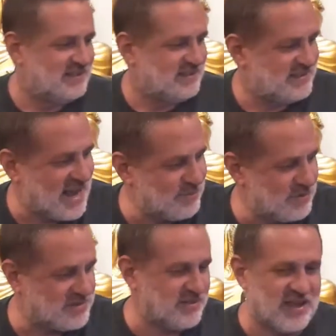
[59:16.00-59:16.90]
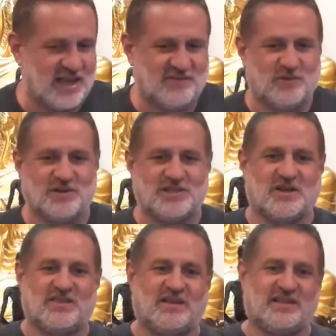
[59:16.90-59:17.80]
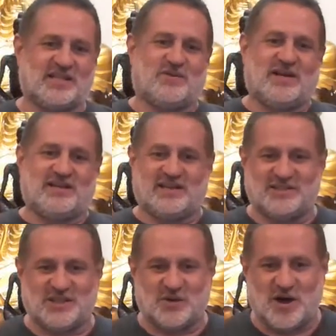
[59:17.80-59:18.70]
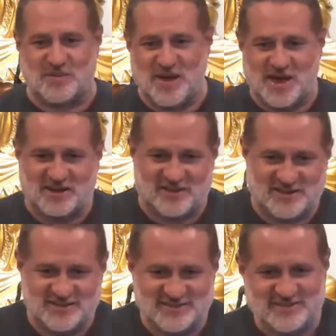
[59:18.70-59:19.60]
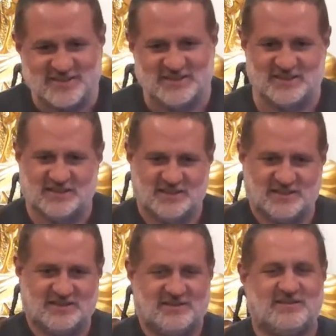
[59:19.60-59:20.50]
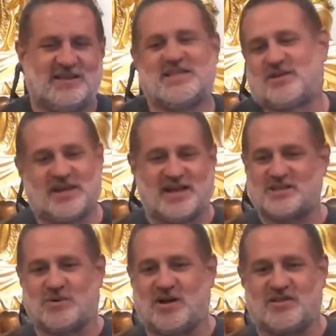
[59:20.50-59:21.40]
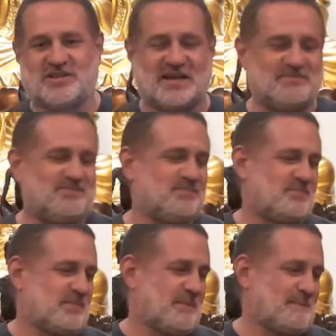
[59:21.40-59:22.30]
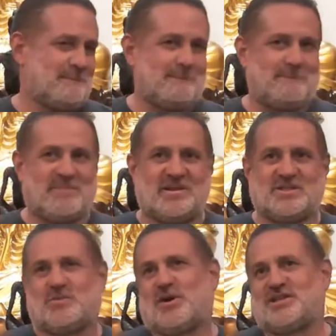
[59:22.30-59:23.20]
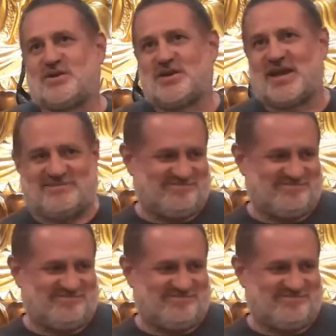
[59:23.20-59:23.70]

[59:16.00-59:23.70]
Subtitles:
Tamara said the F word, so I think that's why it didn't show automatically. That's okay. I swear all the time. Swearing's okay.